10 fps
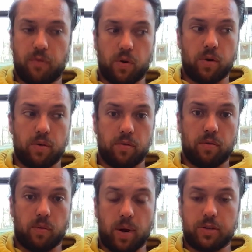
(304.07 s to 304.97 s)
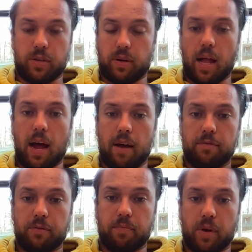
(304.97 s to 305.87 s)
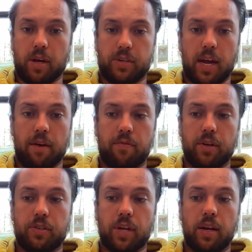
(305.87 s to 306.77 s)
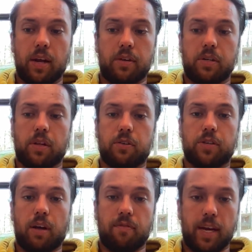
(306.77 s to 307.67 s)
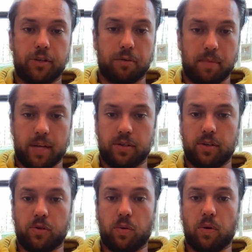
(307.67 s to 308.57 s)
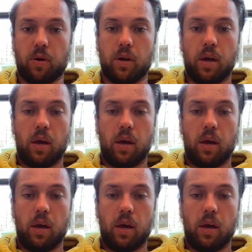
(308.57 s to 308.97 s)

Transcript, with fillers: for the rest of their lives because every Sunday is another salvation message or